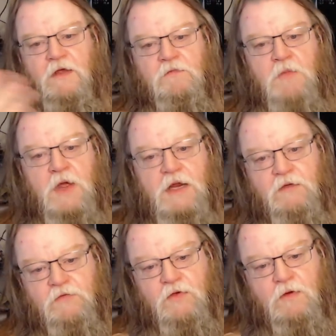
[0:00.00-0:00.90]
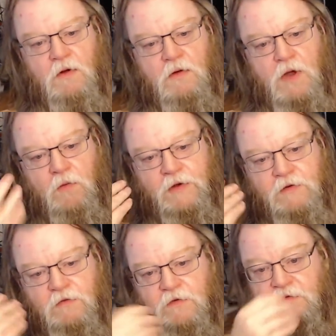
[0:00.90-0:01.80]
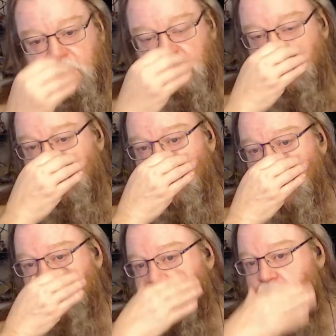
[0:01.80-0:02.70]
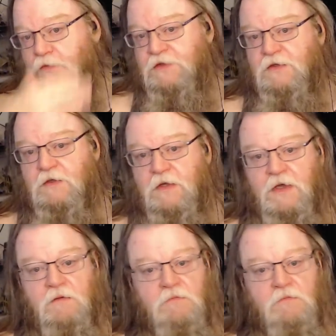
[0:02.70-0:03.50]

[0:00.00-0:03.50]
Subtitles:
many of you know, I went to visit Marshall recently.